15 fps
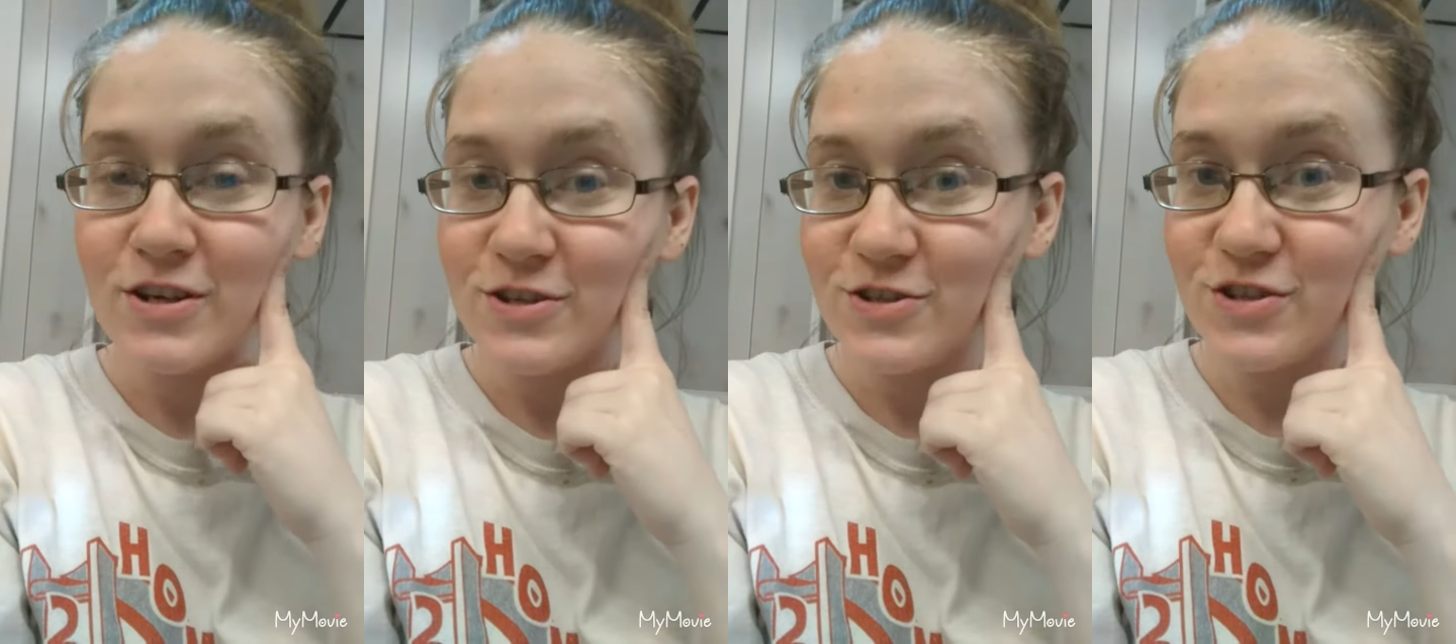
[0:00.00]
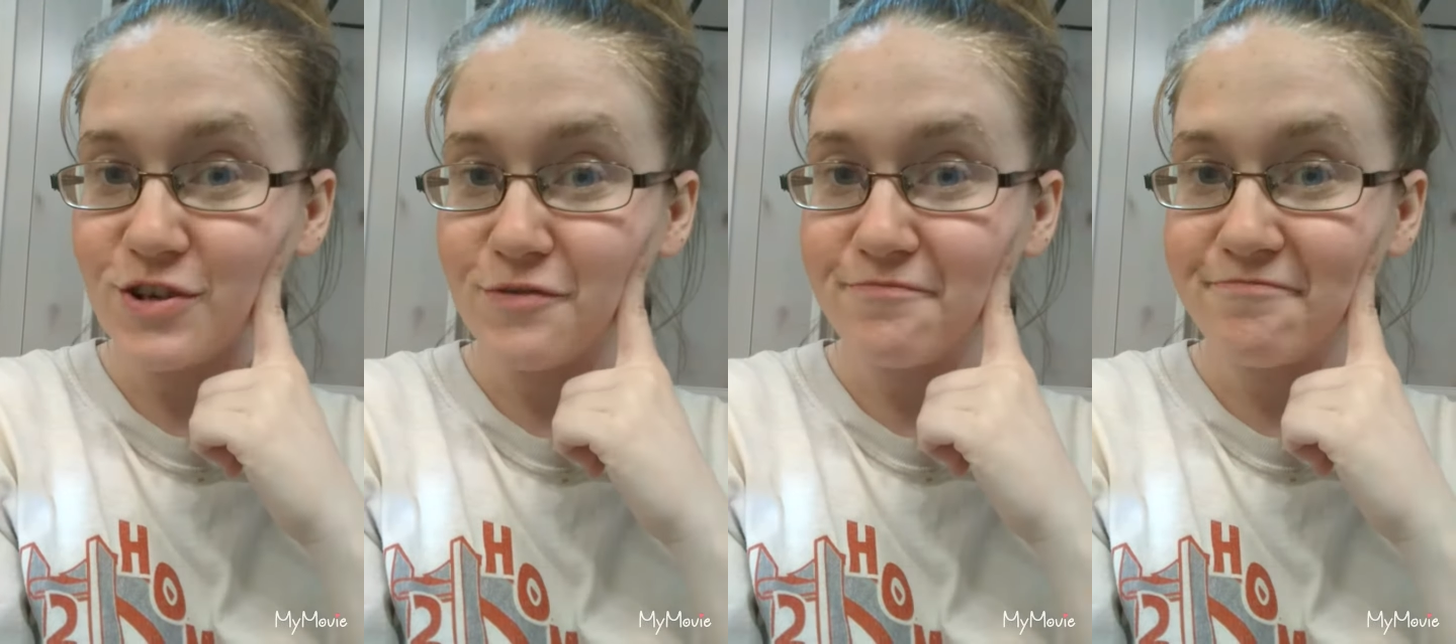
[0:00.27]

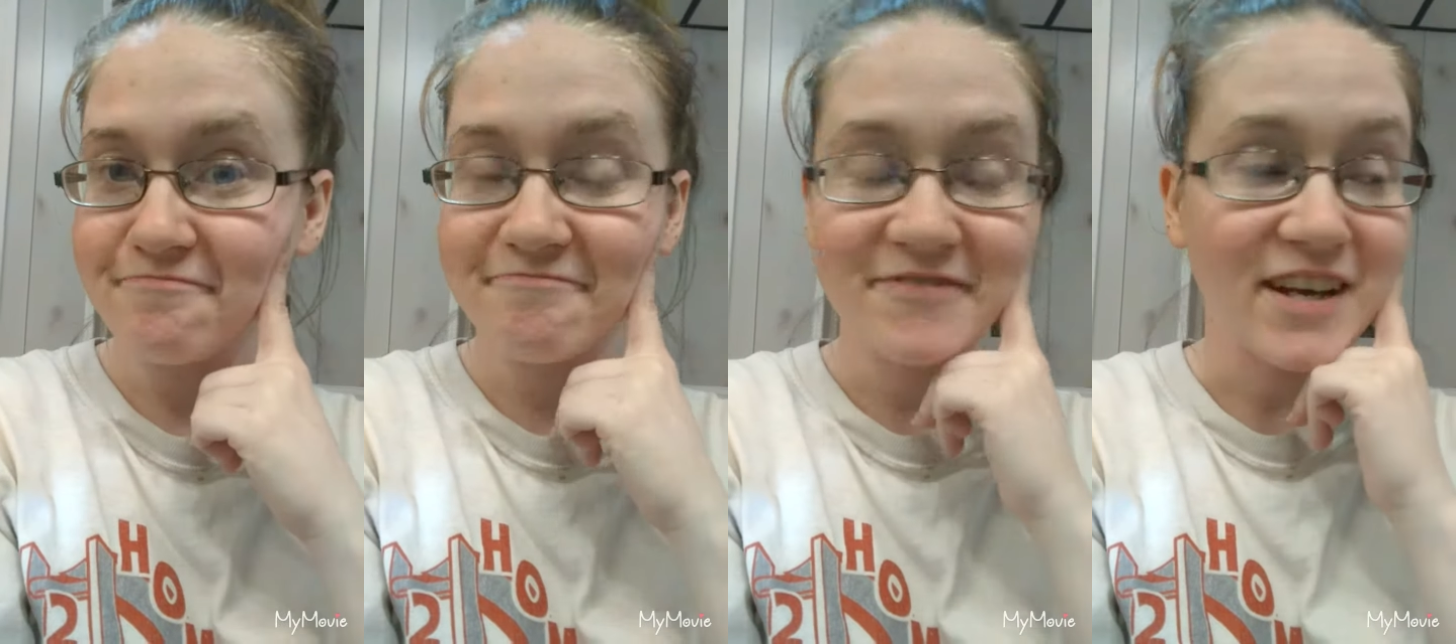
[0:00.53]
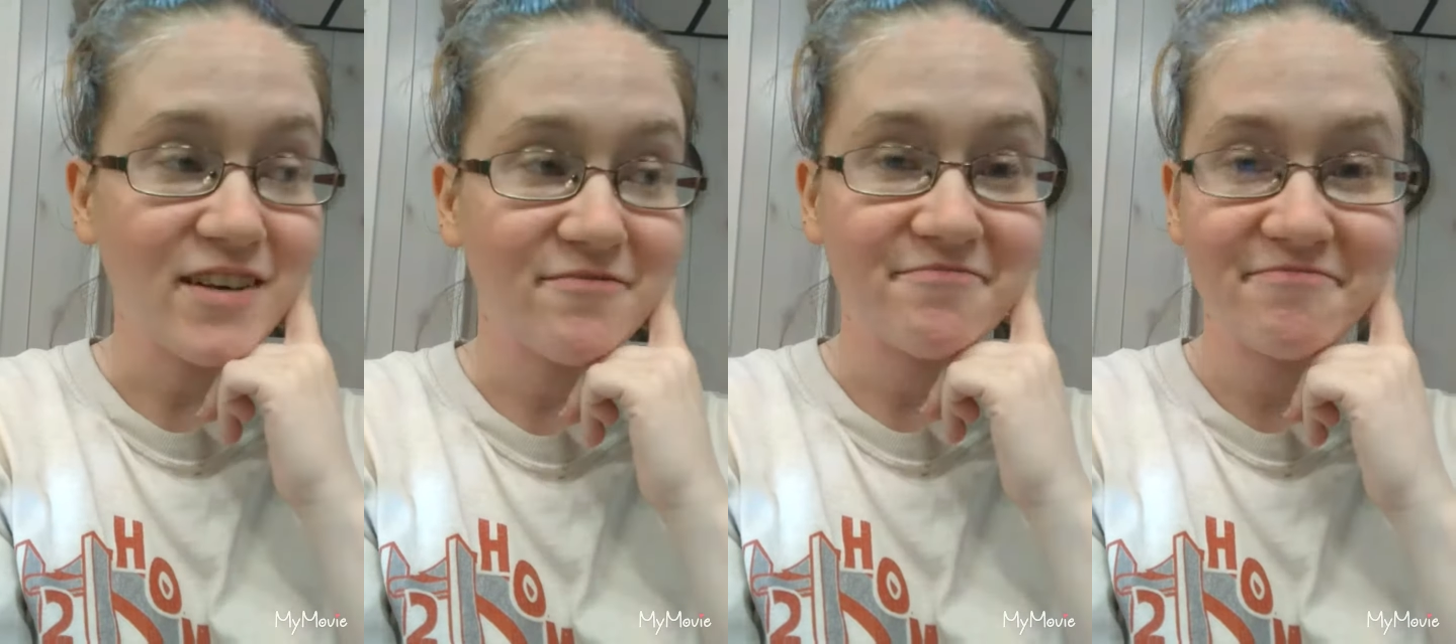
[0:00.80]
So
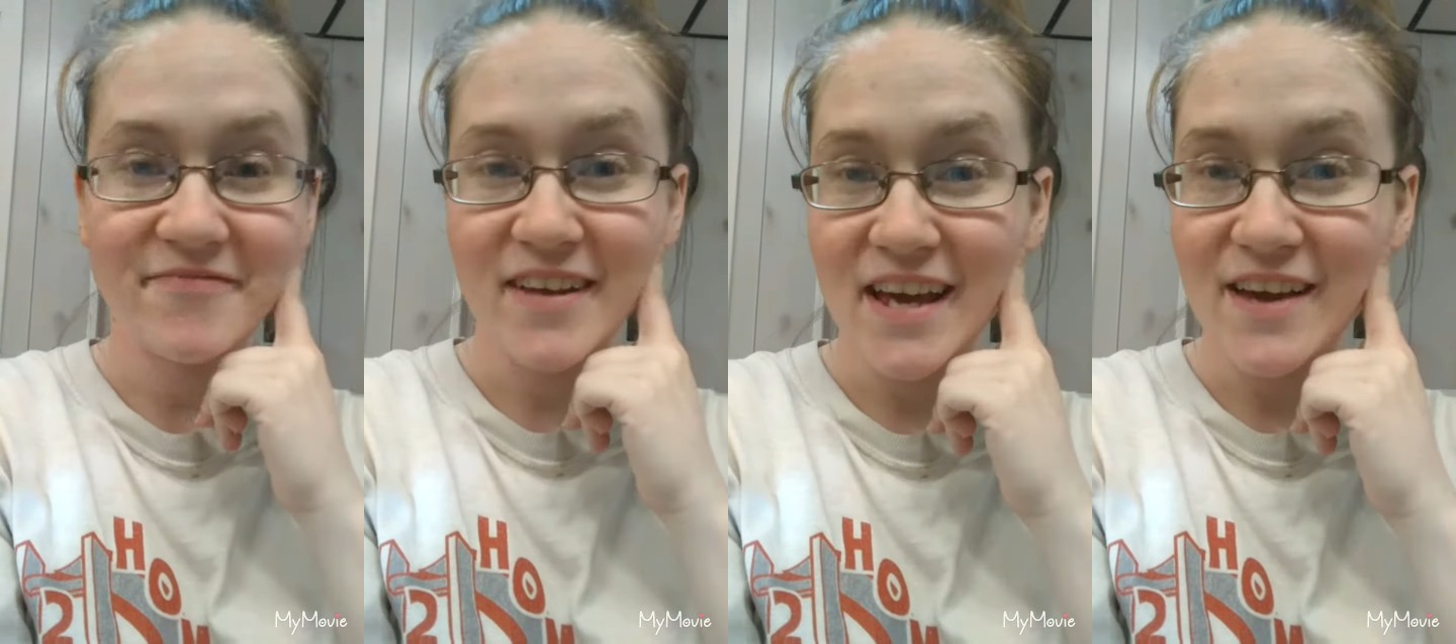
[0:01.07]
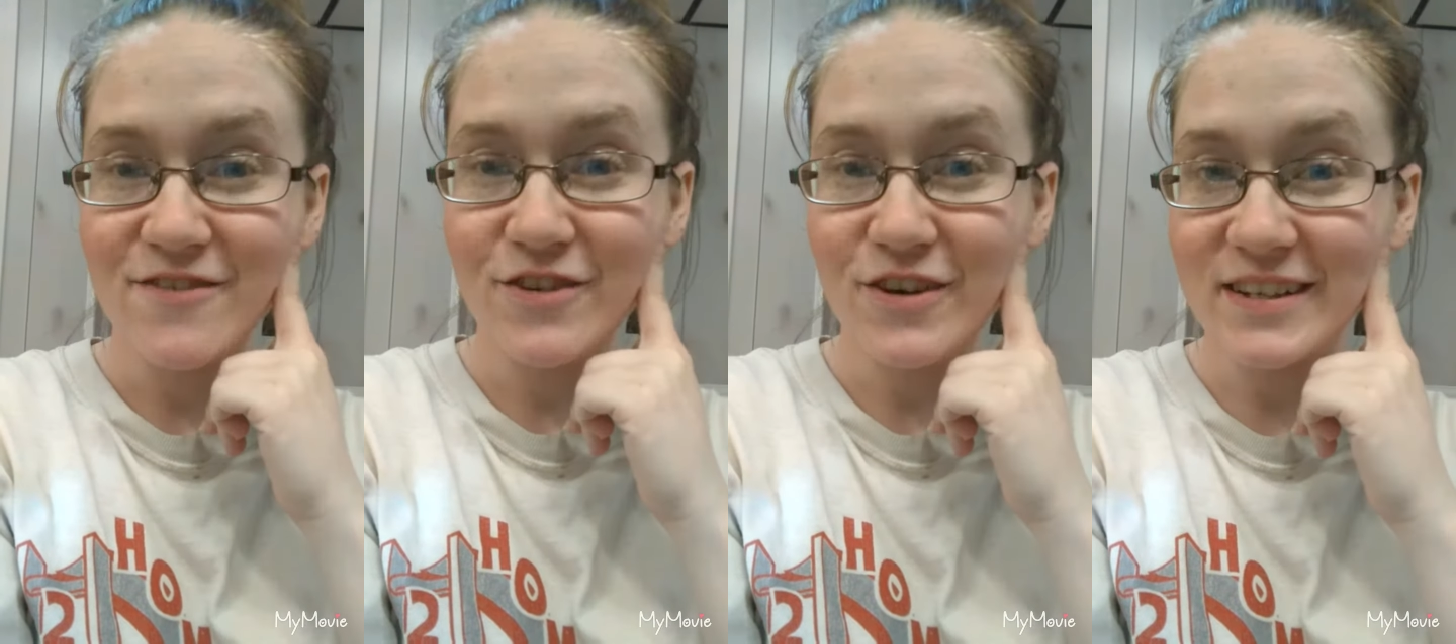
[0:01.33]
yeah, if you